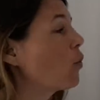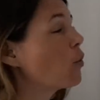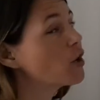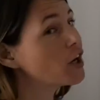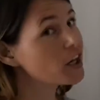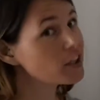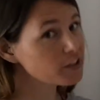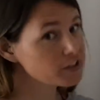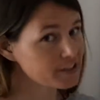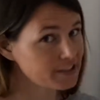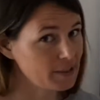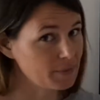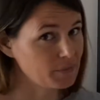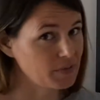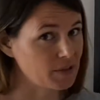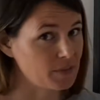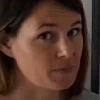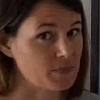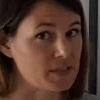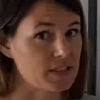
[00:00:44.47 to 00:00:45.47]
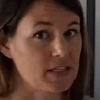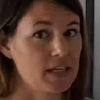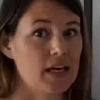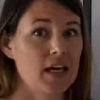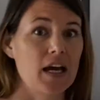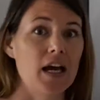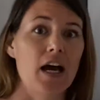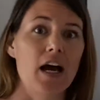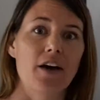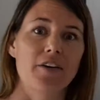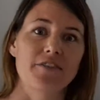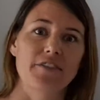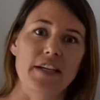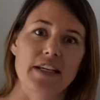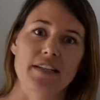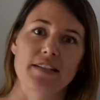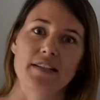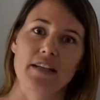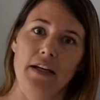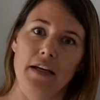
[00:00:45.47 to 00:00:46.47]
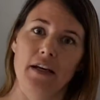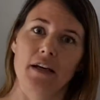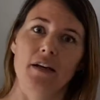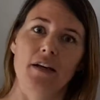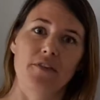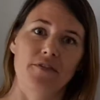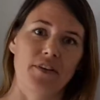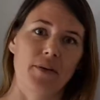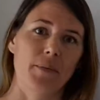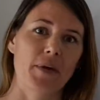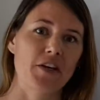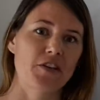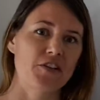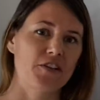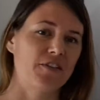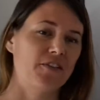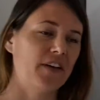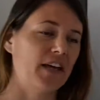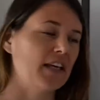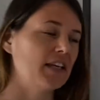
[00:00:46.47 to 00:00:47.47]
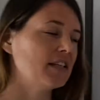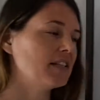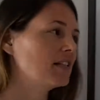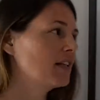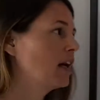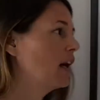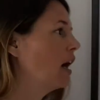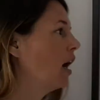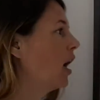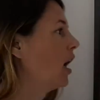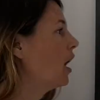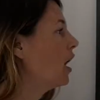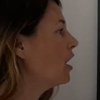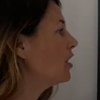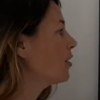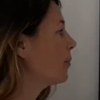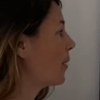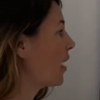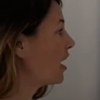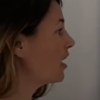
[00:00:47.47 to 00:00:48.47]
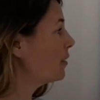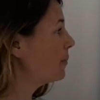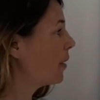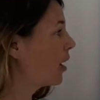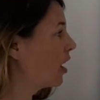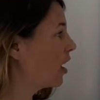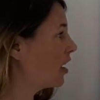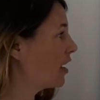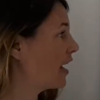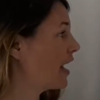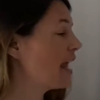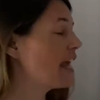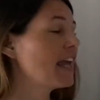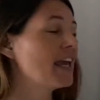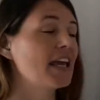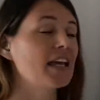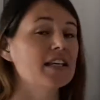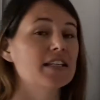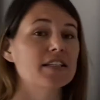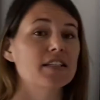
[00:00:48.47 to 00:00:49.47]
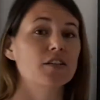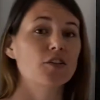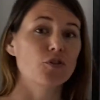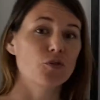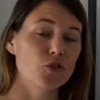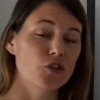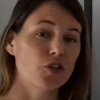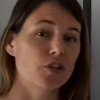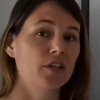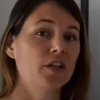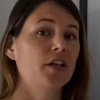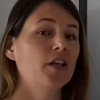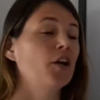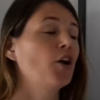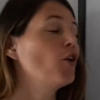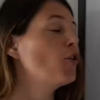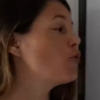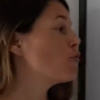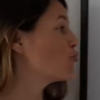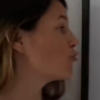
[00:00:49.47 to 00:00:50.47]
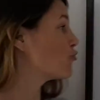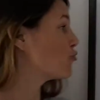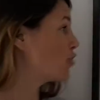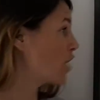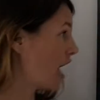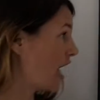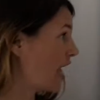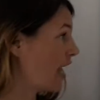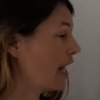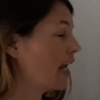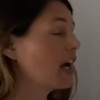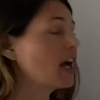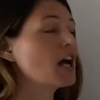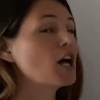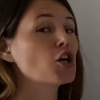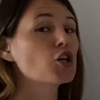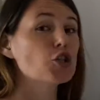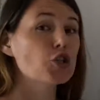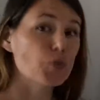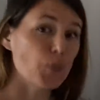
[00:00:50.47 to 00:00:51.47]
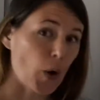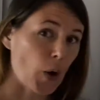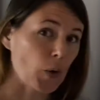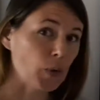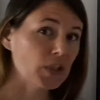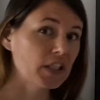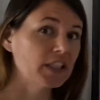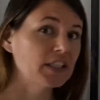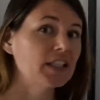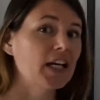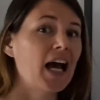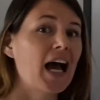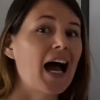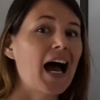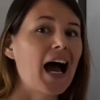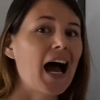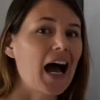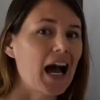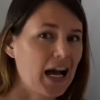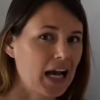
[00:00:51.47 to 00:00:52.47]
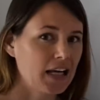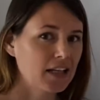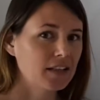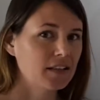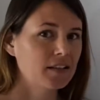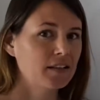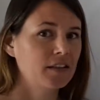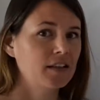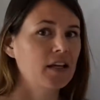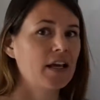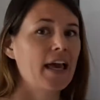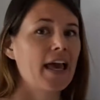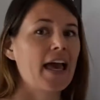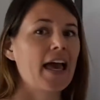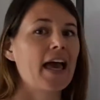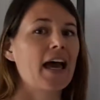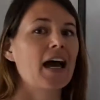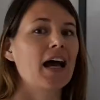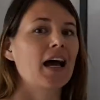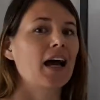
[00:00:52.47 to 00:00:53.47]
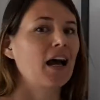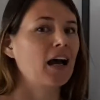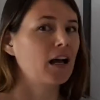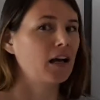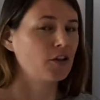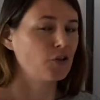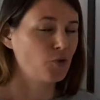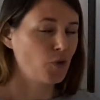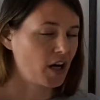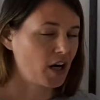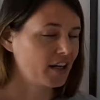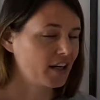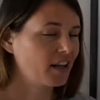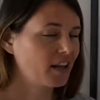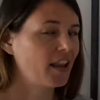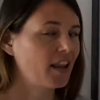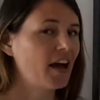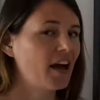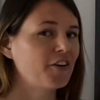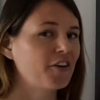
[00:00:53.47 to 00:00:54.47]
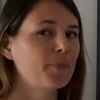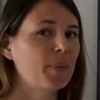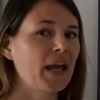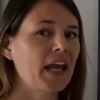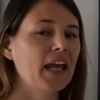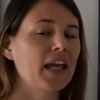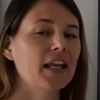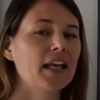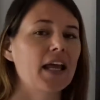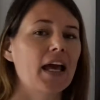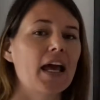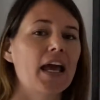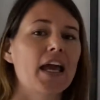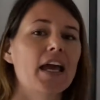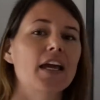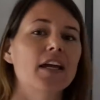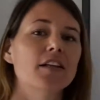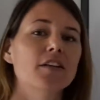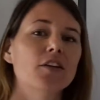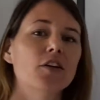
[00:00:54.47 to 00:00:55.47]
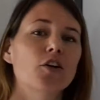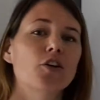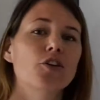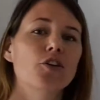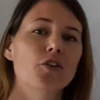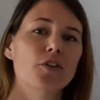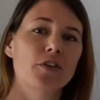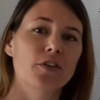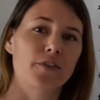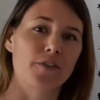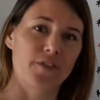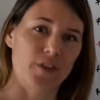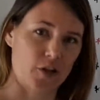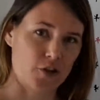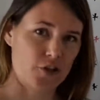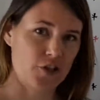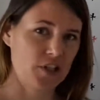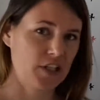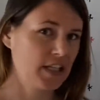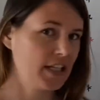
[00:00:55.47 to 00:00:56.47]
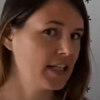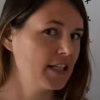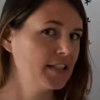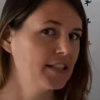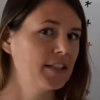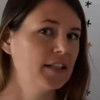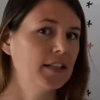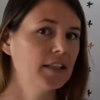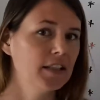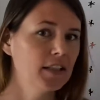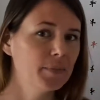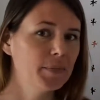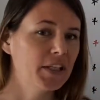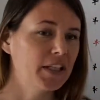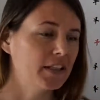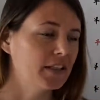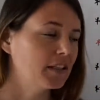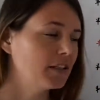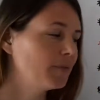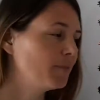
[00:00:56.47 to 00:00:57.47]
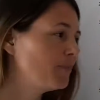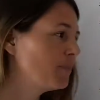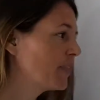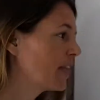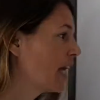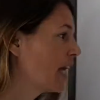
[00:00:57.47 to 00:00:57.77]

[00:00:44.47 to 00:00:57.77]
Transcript: What are the symptoms of this inflammation phase? The body part is usually red, swollen, hot, you are in a lot of pain, and your function is limited.